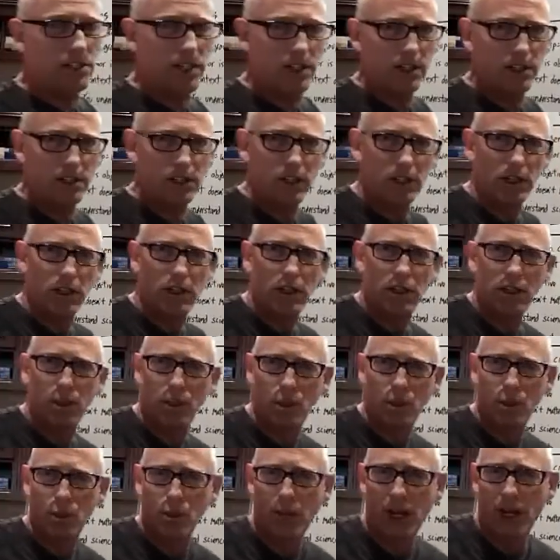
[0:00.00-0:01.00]
says,
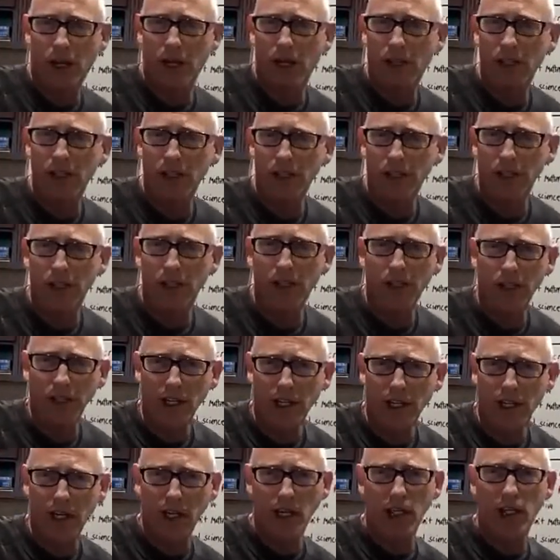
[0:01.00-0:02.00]
well,
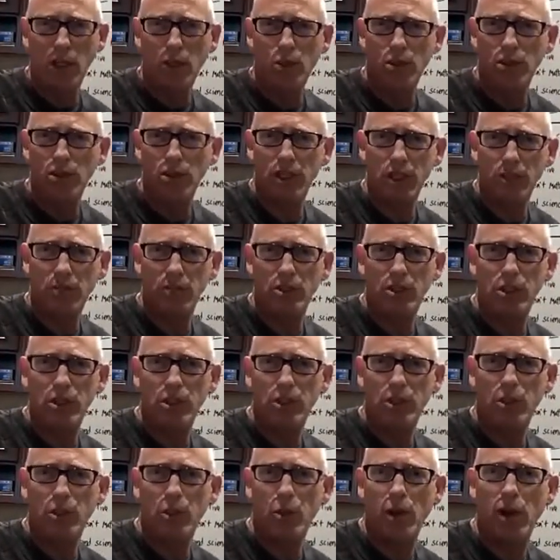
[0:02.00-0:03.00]
E equals
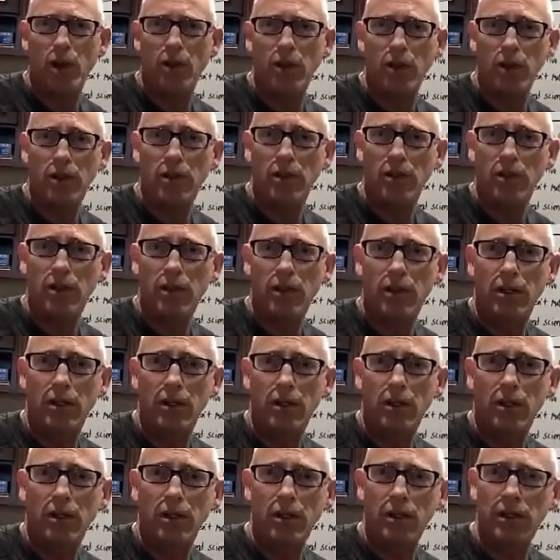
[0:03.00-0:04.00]
mc squared.
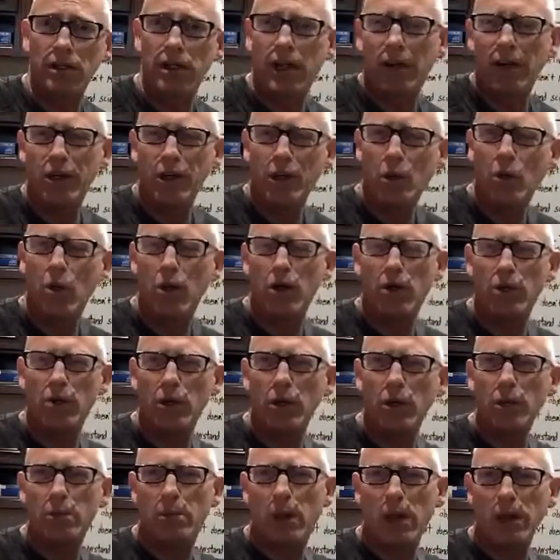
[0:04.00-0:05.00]
Now you want to
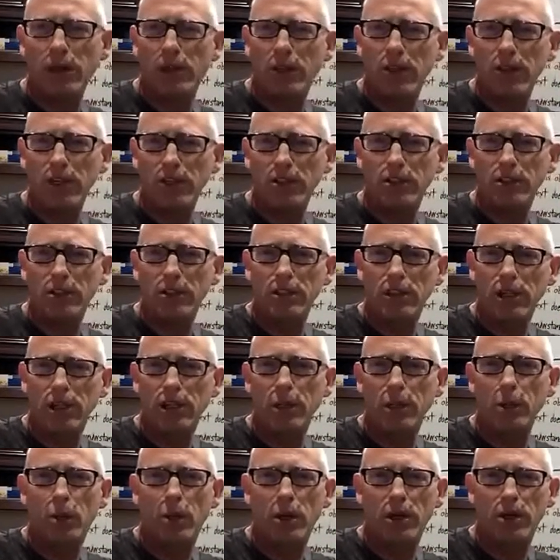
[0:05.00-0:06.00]
rebut this,
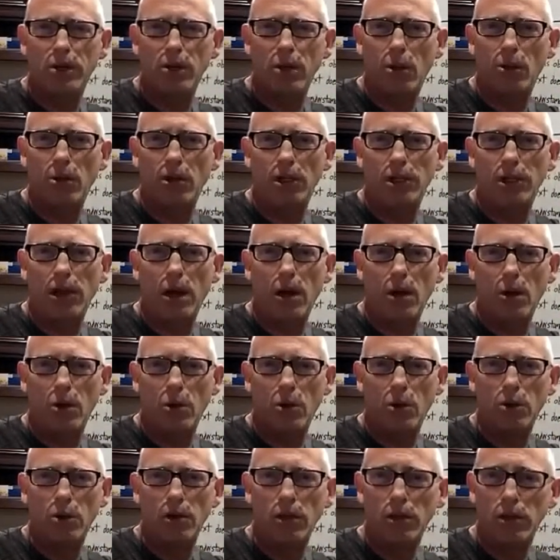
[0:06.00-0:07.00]
and you want to totally
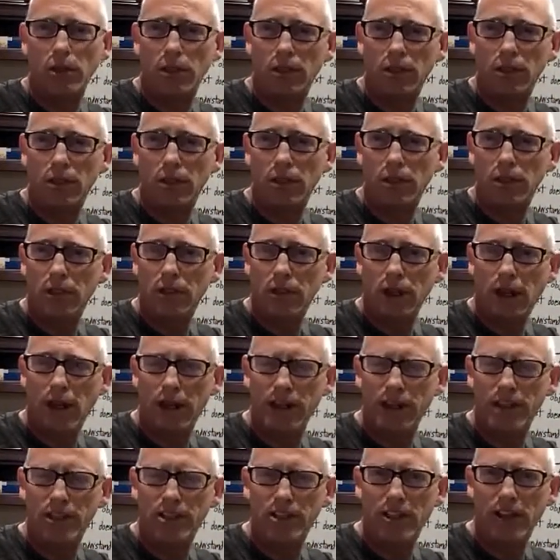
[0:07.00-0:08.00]
own
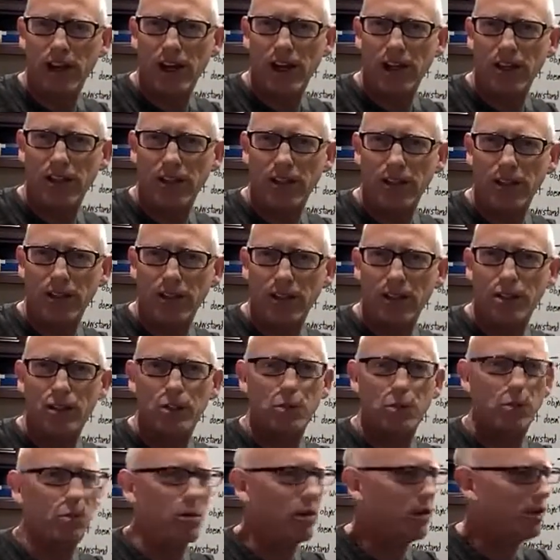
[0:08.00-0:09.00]
Einstein. You
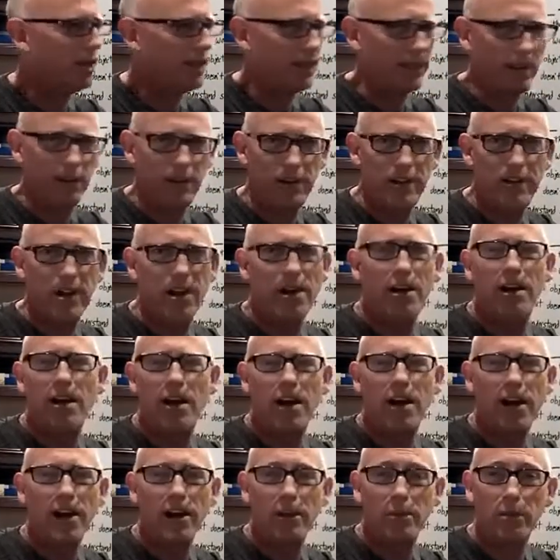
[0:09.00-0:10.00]
just want to like
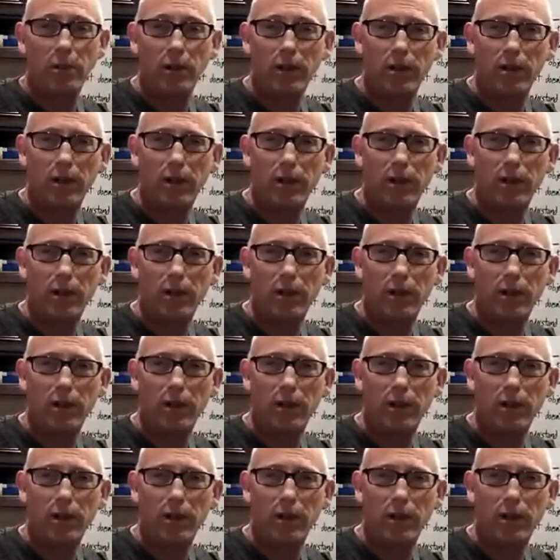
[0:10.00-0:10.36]
dunk on him.